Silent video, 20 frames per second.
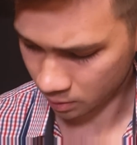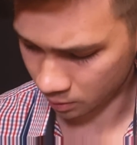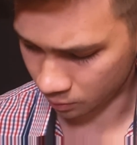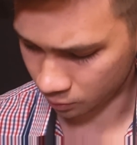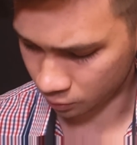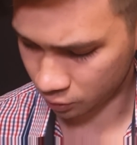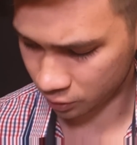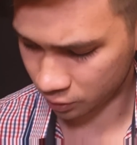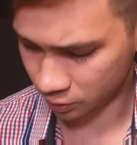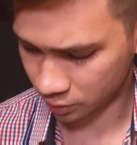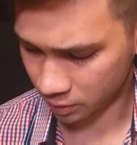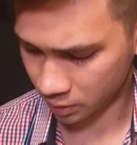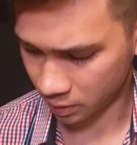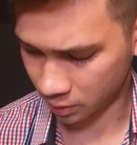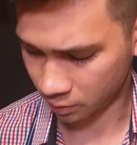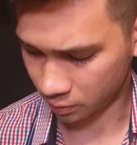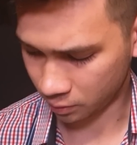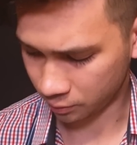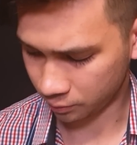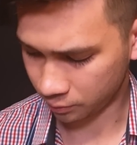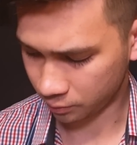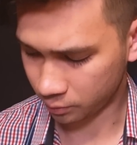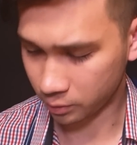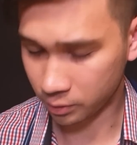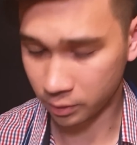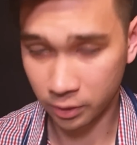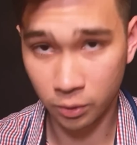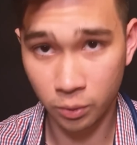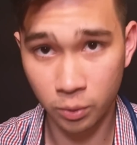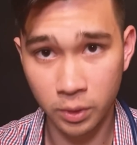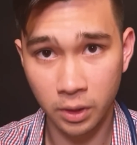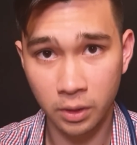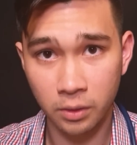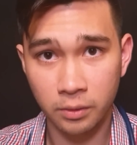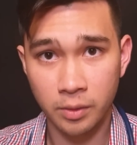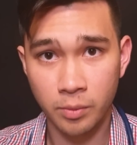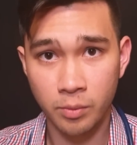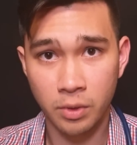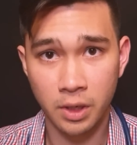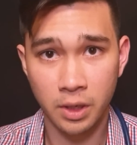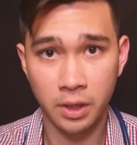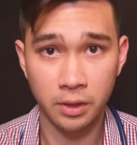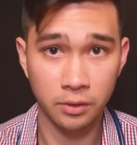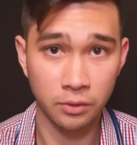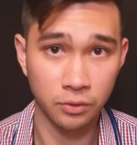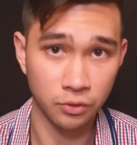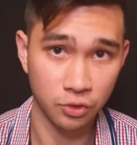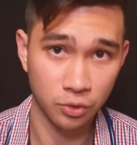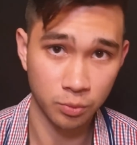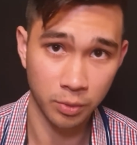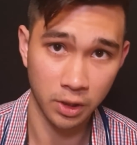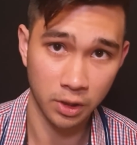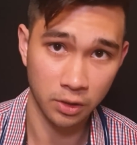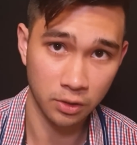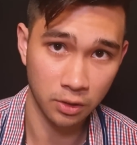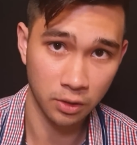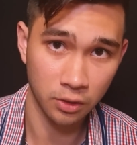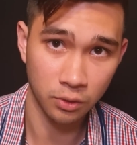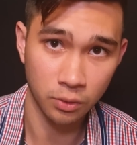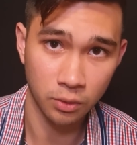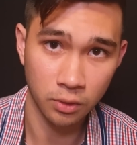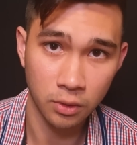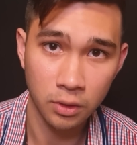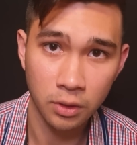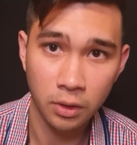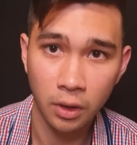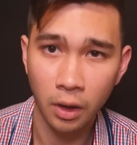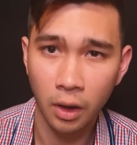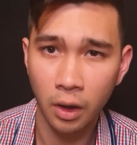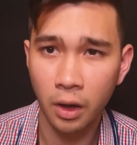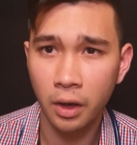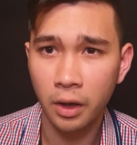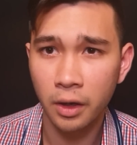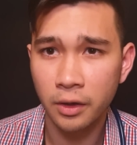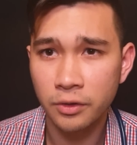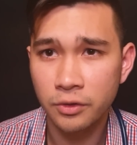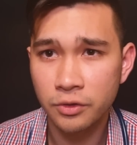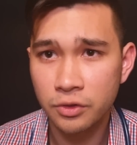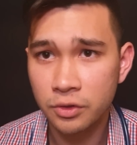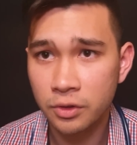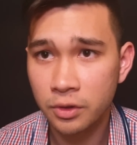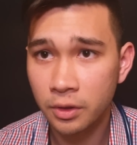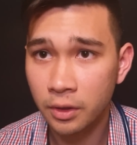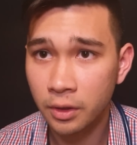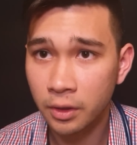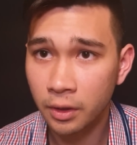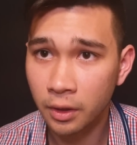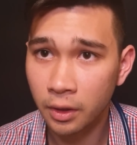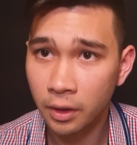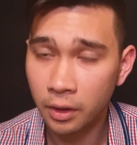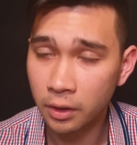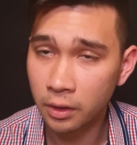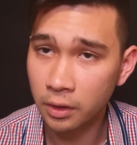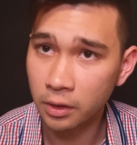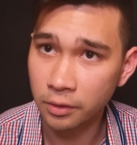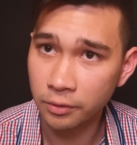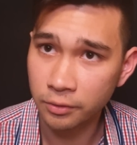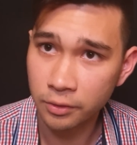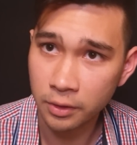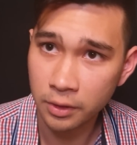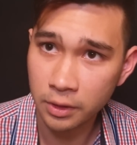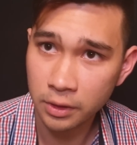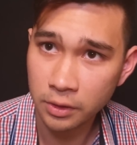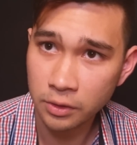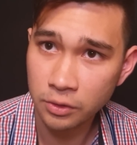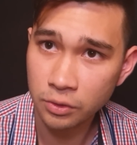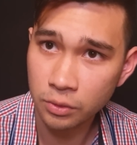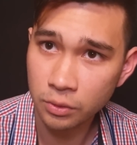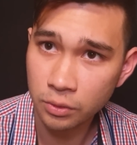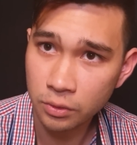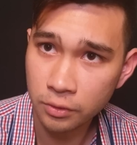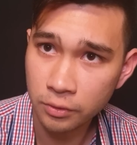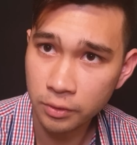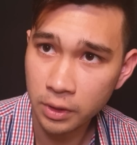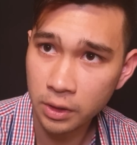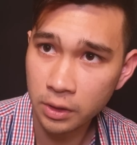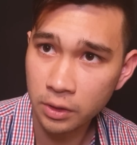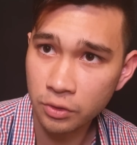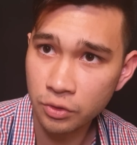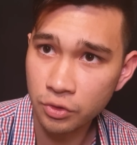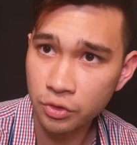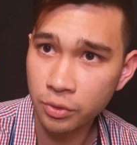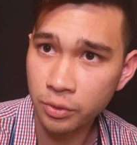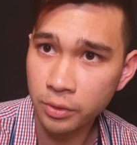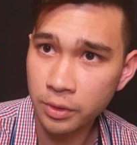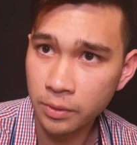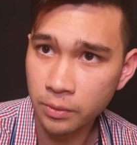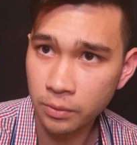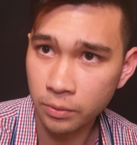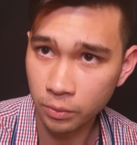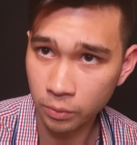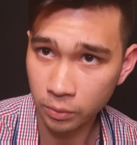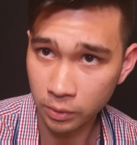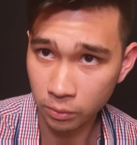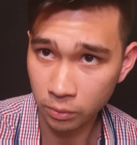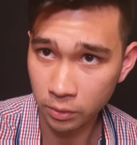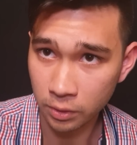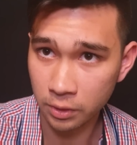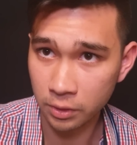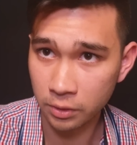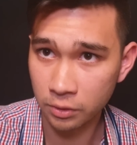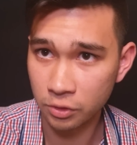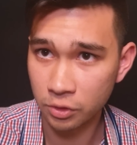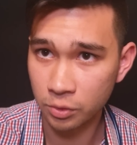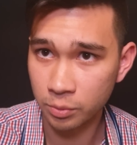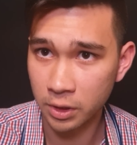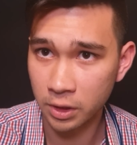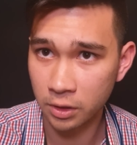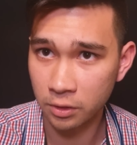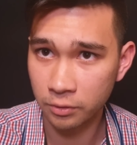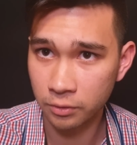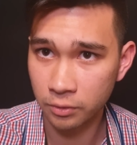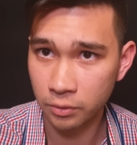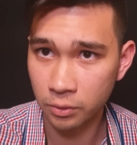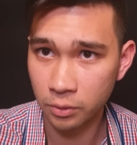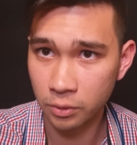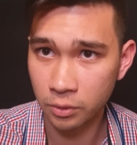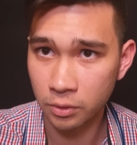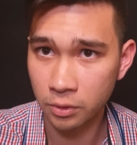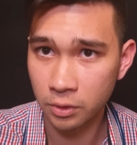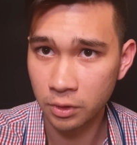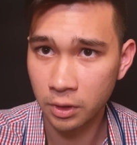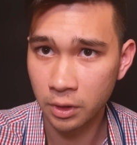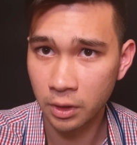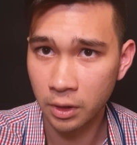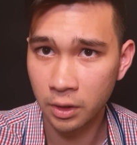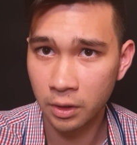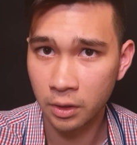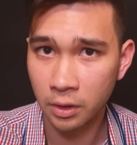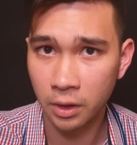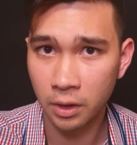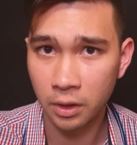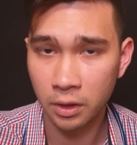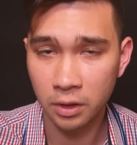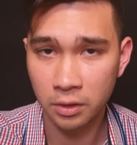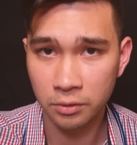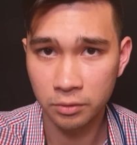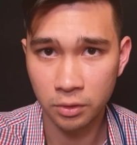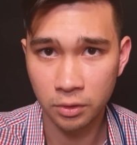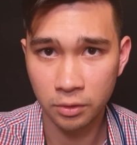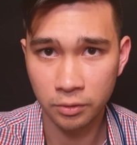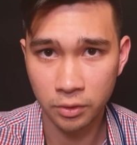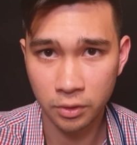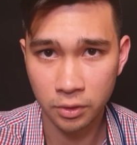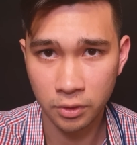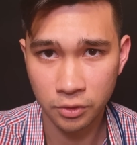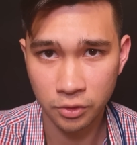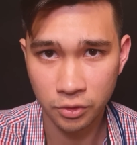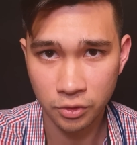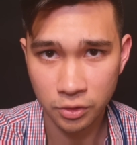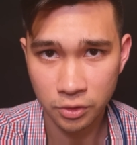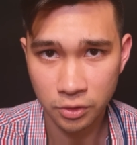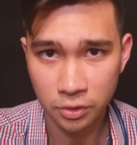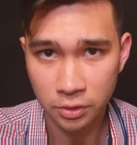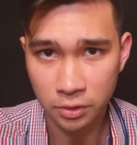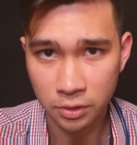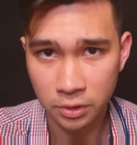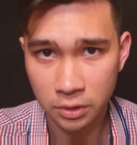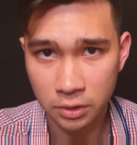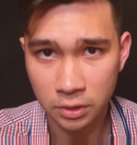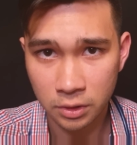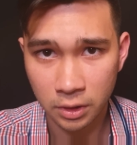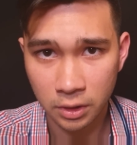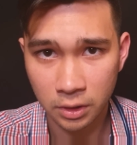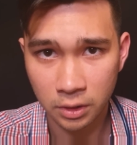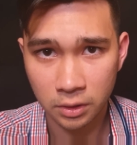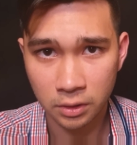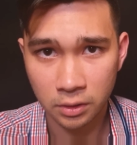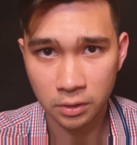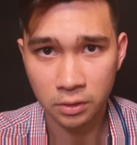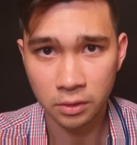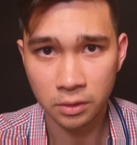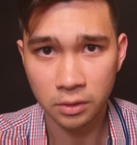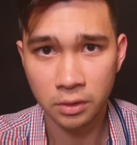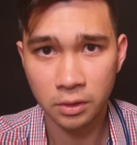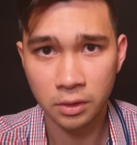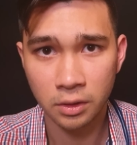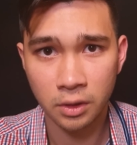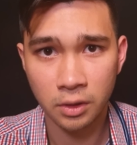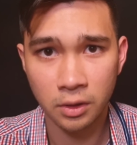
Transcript: I'll just start off really quickly by inspecting your eyes. After any sort of head injury, we want to inspect for a level of consciousness and